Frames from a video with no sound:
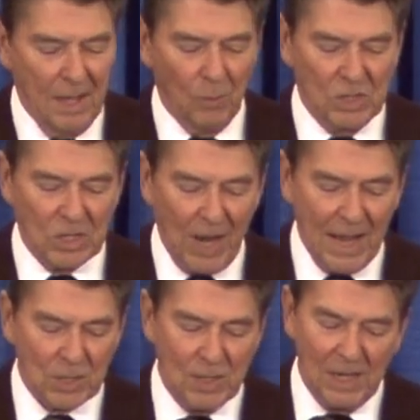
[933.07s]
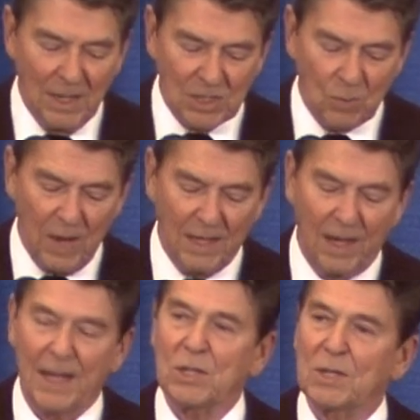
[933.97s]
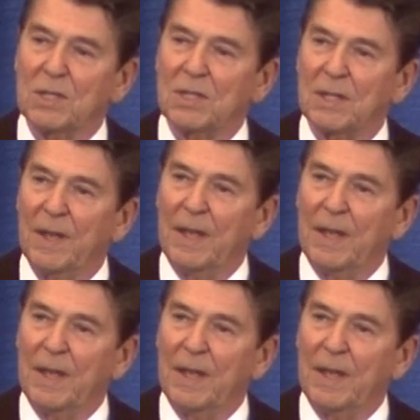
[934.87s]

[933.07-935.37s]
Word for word: we slashed needless regulations,